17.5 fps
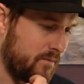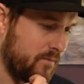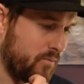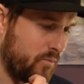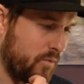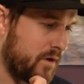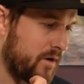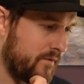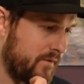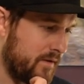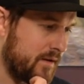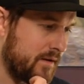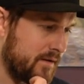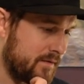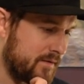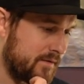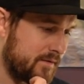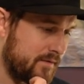one of
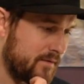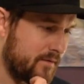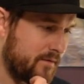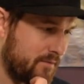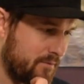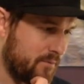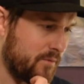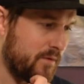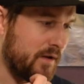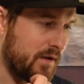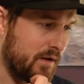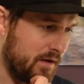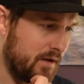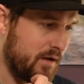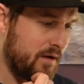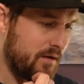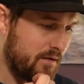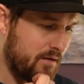these
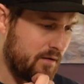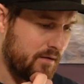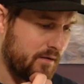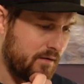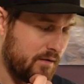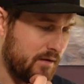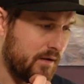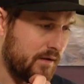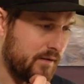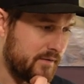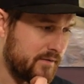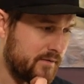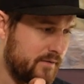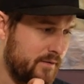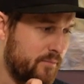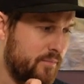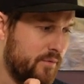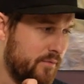three is
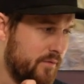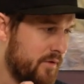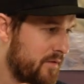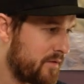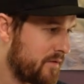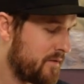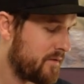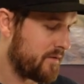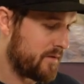the Buna.